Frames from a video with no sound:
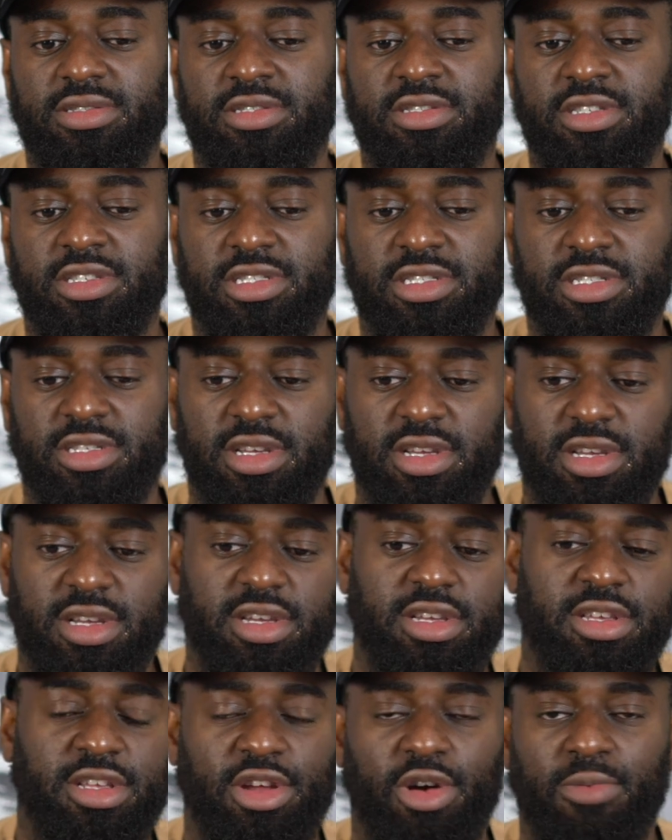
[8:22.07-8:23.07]
just,
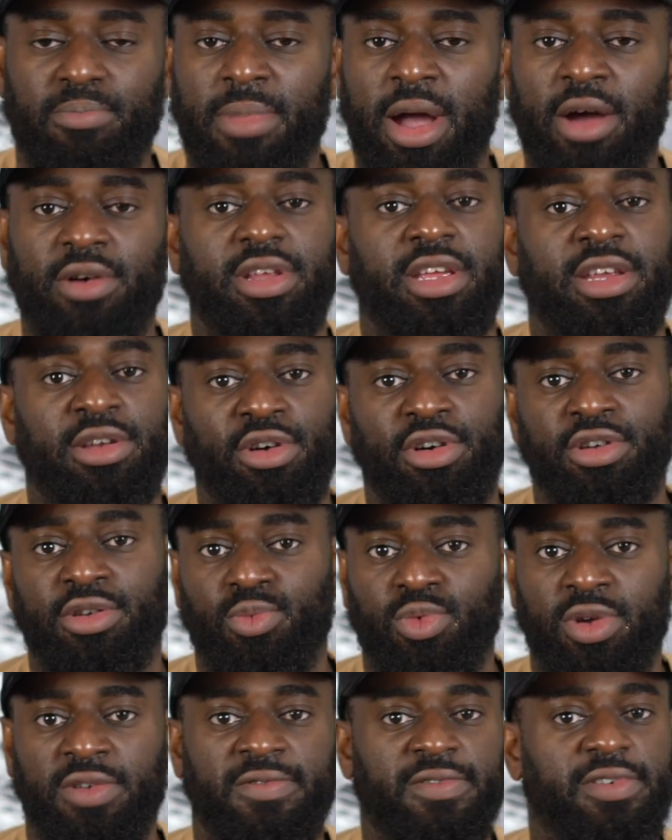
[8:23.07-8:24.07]
you know, mounting
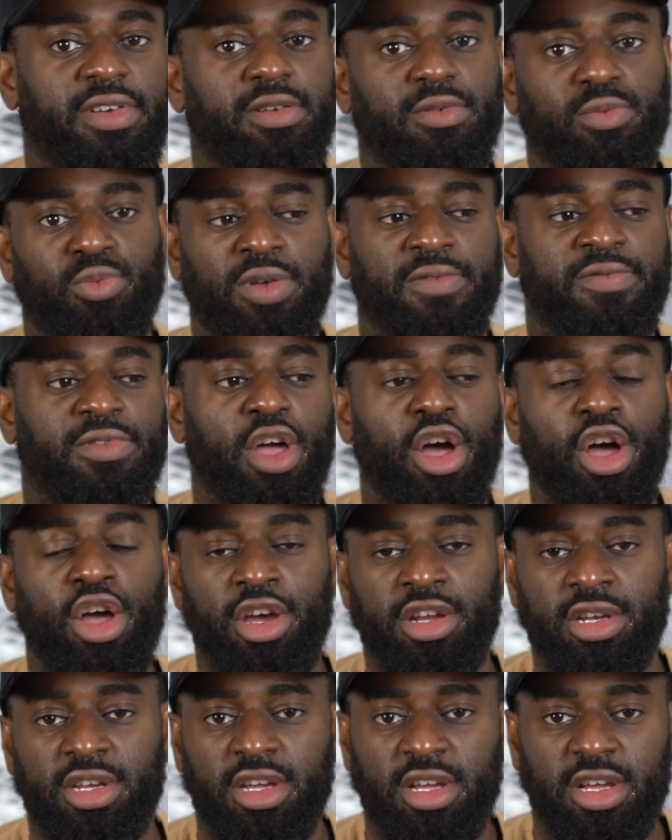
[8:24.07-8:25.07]
on with with the
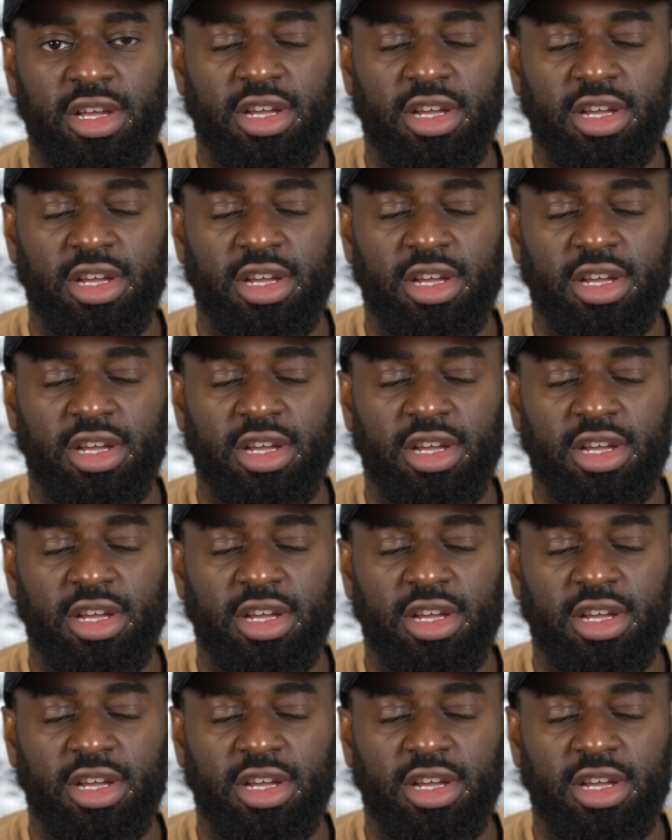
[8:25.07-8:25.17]
herd.